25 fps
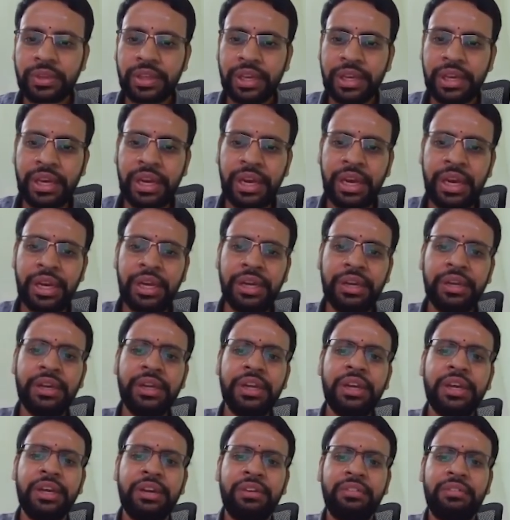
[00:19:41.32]
And
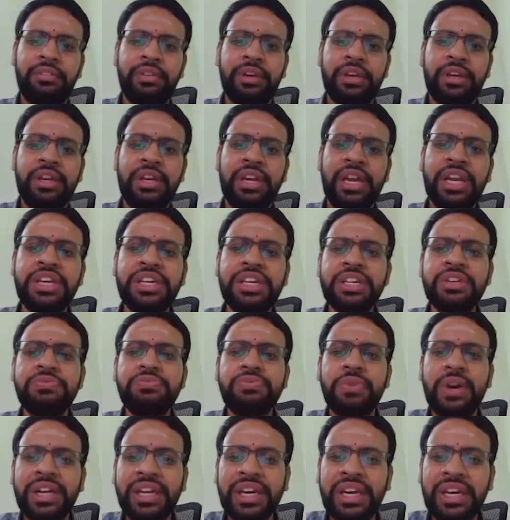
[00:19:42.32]

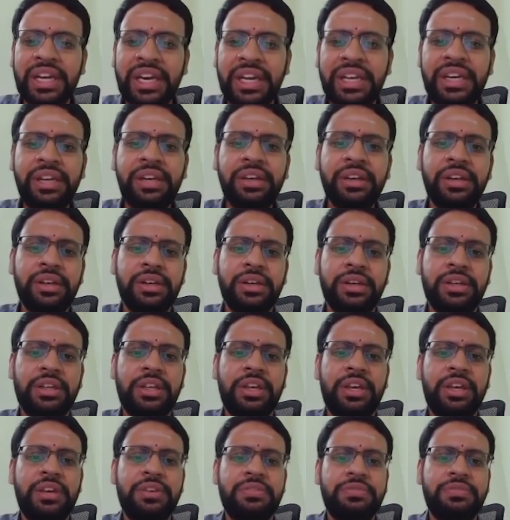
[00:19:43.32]
1949,
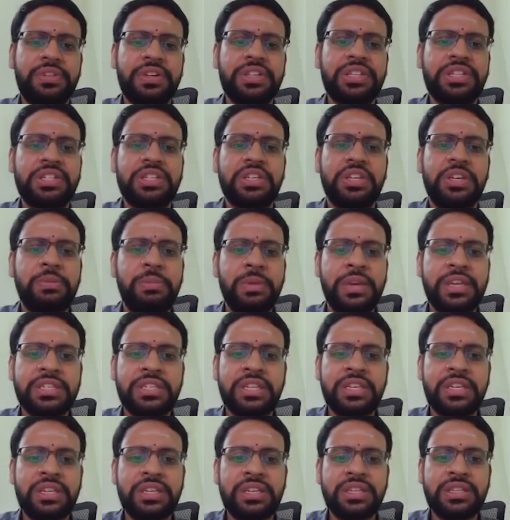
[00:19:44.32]
the first
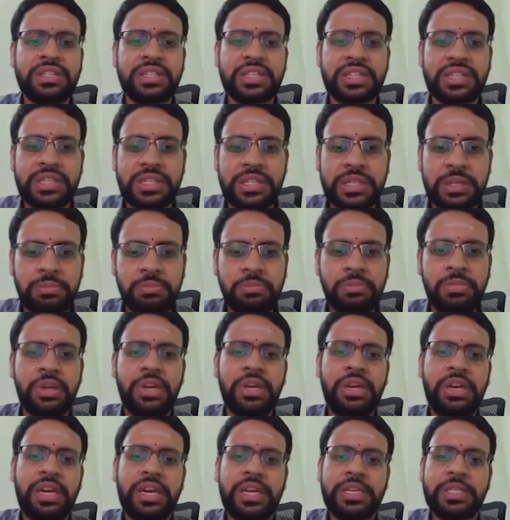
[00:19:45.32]
imaging system
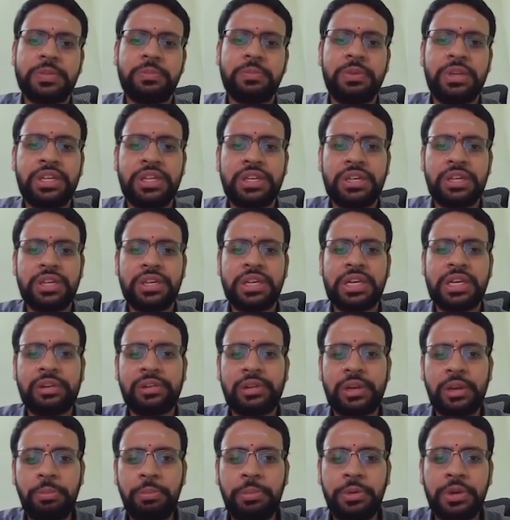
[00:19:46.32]
has been
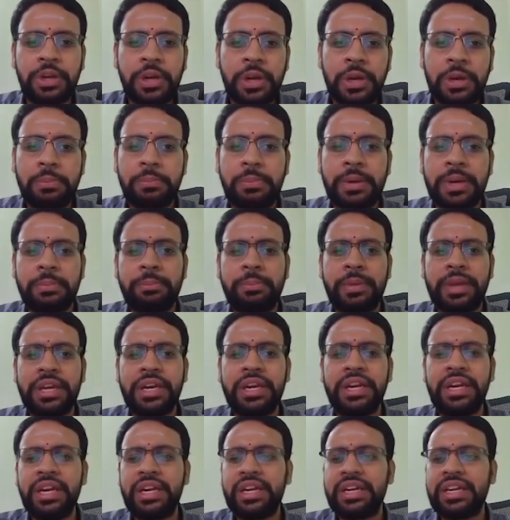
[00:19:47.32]
developed by
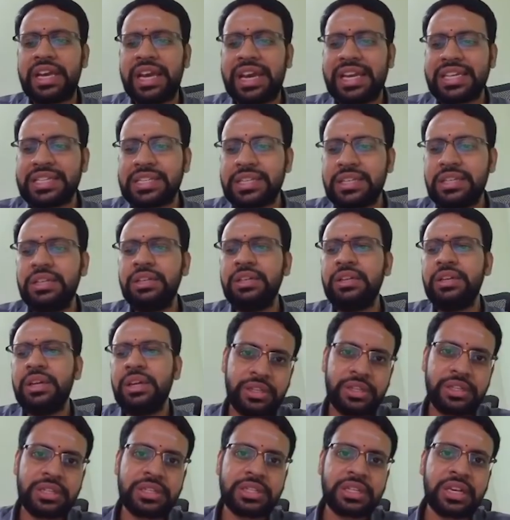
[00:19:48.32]
Benedict Casson.
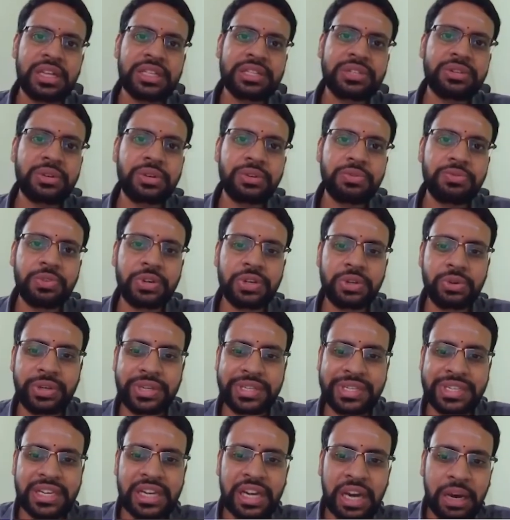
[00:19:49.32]
This is also referred to
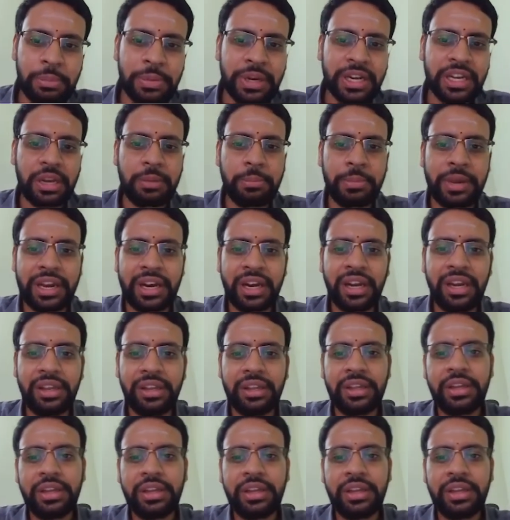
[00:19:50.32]
as gamma camera,